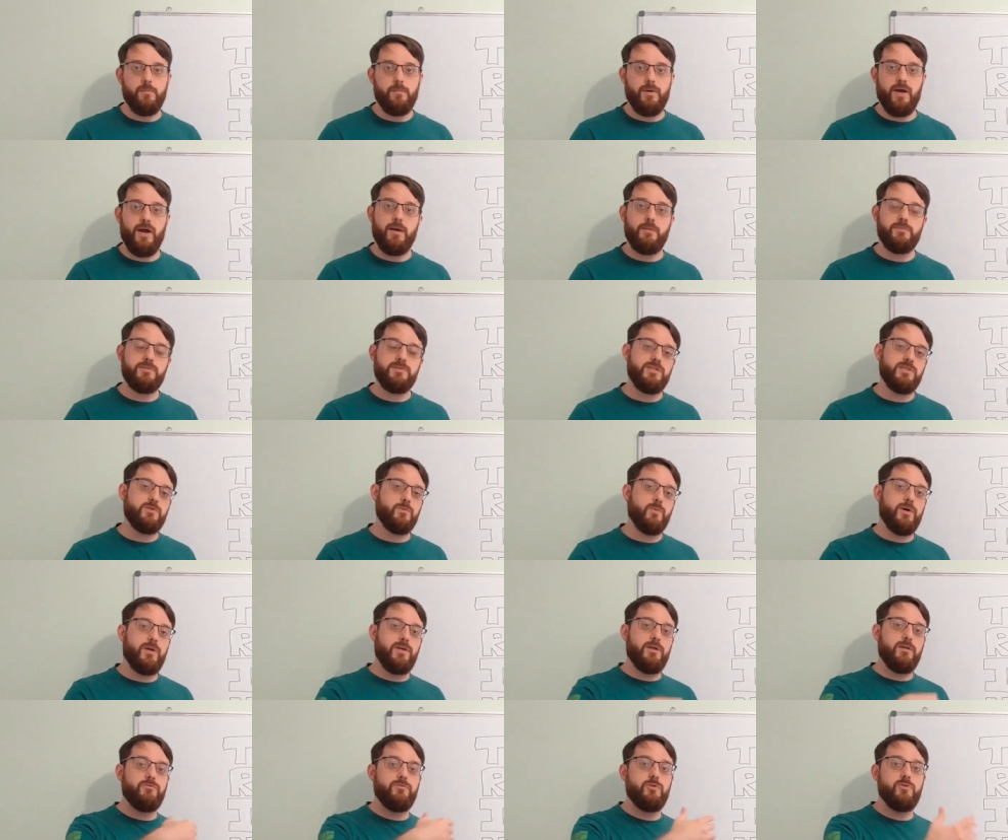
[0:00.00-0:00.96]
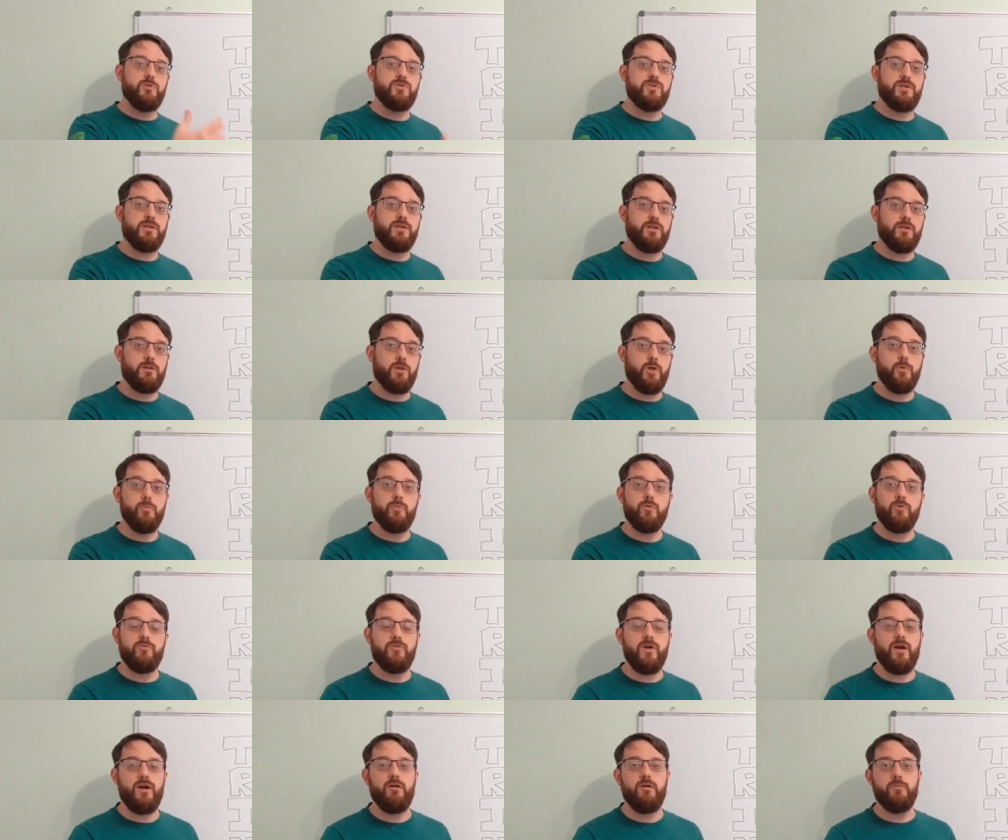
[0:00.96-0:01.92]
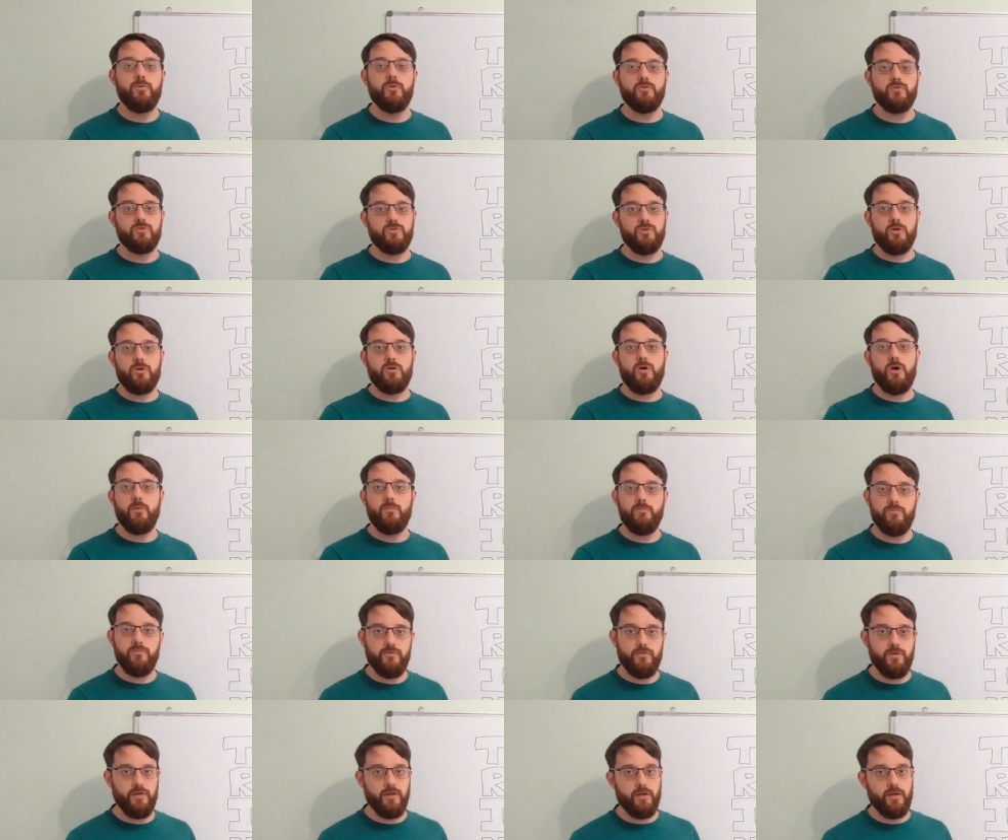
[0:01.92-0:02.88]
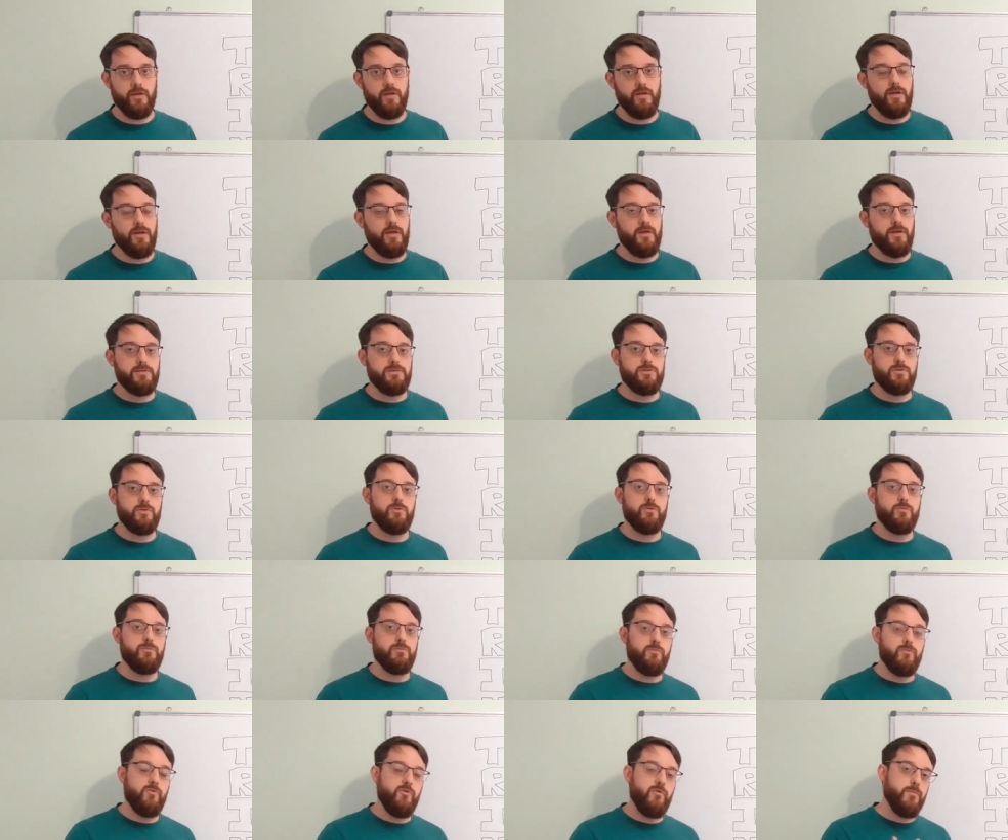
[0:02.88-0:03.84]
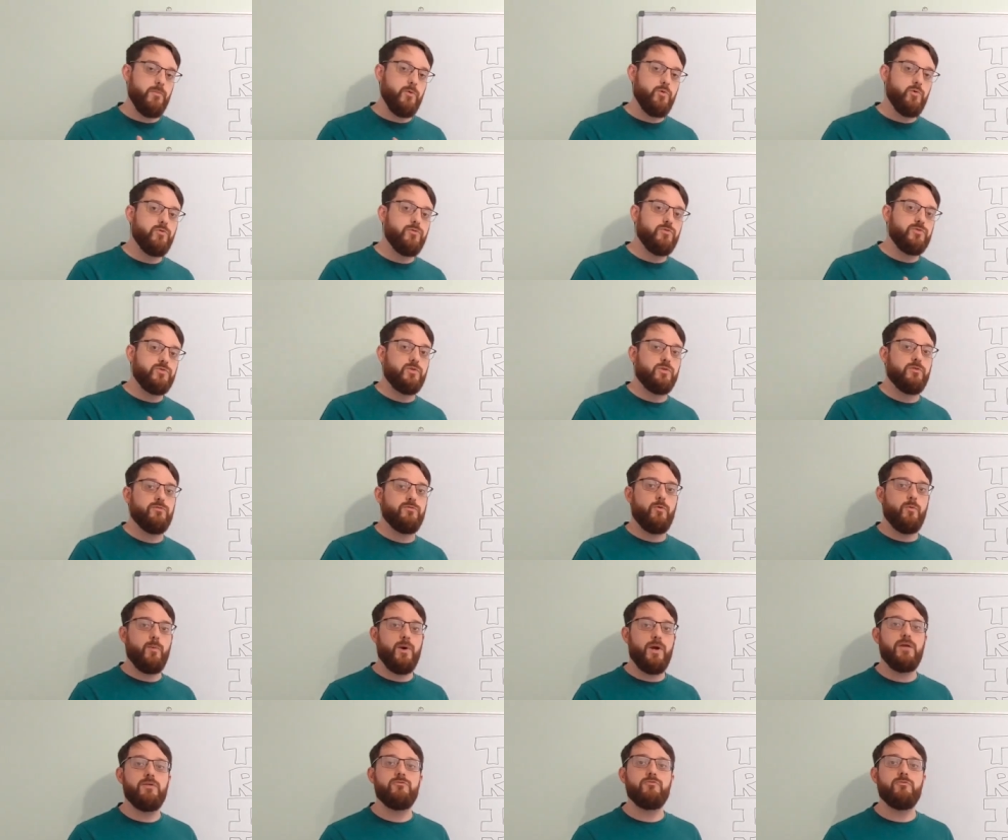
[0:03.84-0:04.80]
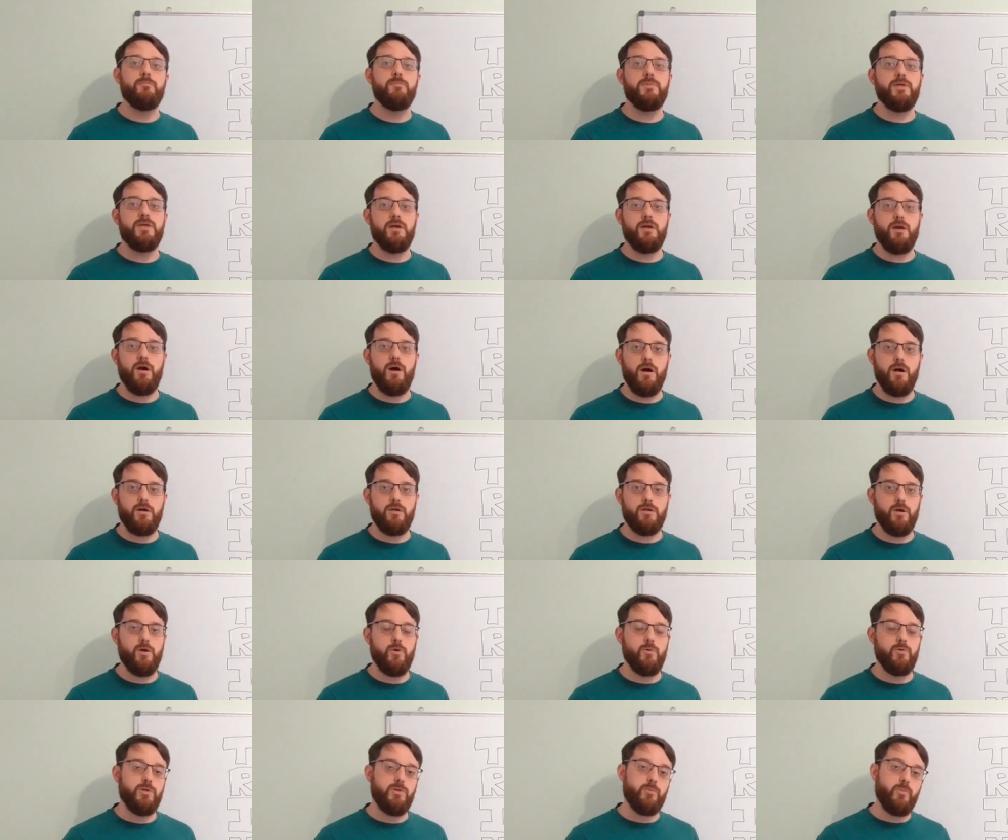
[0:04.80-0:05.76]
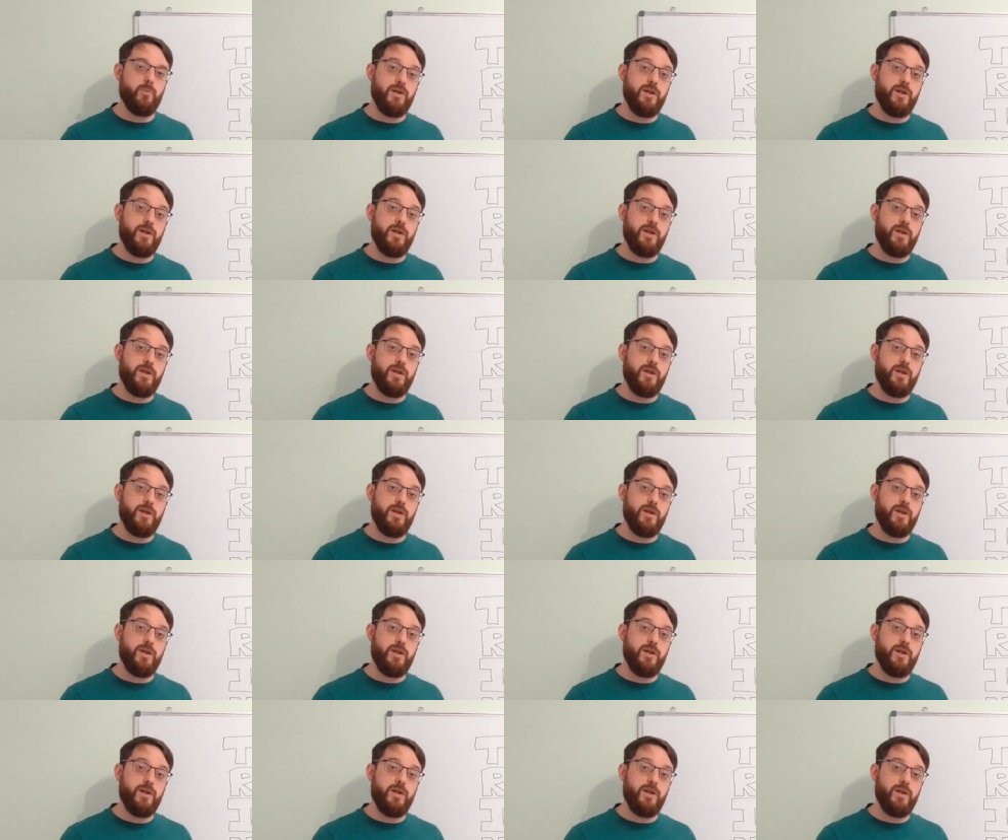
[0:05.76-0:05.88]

Perhaps there's a way of using global variables or config to remove stuff away from being hard-coded.